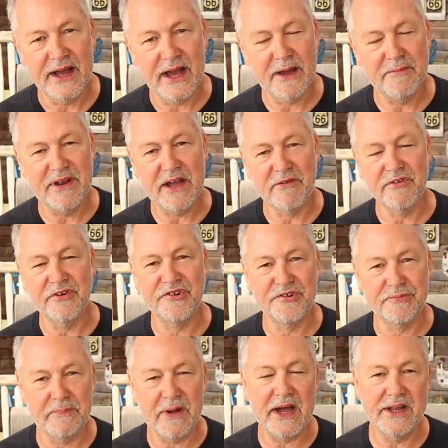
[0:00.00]
I'm not
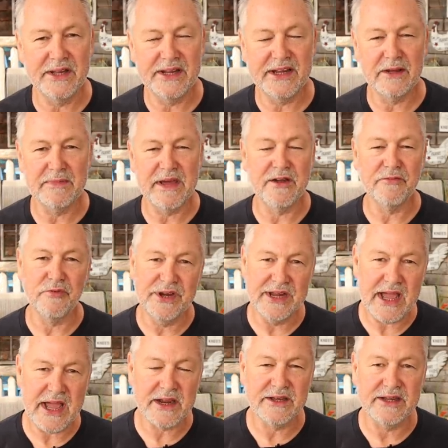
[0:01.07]
responding, I'm not
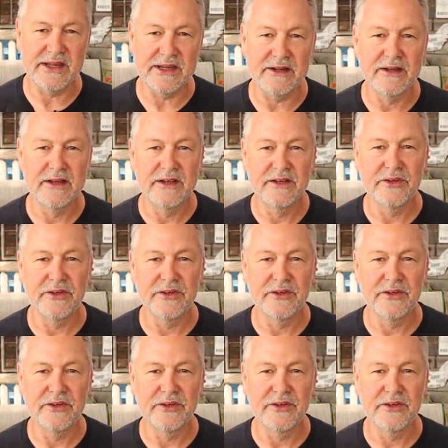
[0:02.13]
reacting